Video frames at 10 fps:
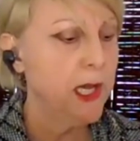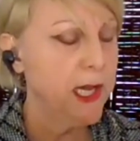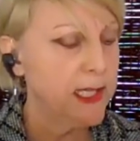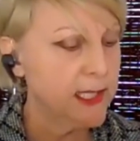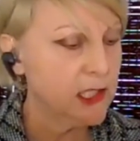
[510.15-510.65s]

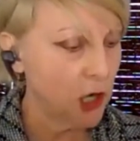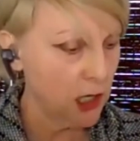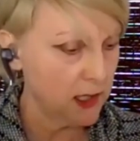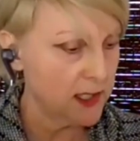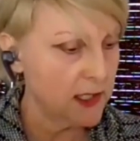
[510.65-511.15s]
It
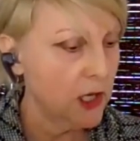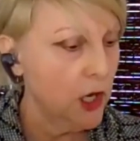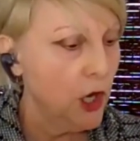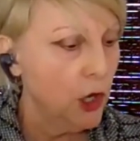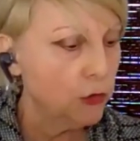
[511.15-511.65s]
starts,
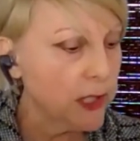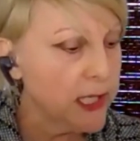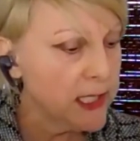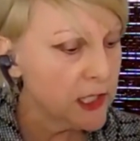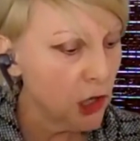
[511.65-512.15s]

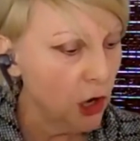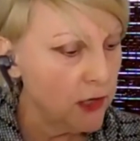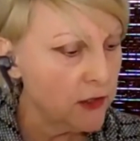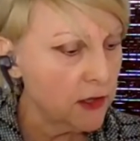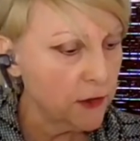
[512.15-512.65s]
released
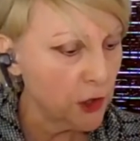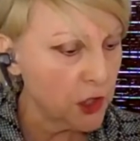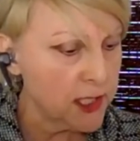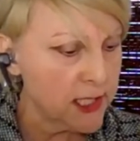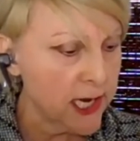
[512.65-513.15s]
on
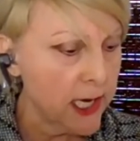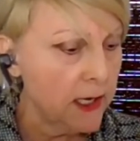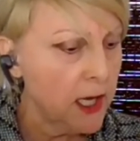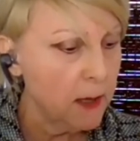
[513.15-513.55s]
Thursday,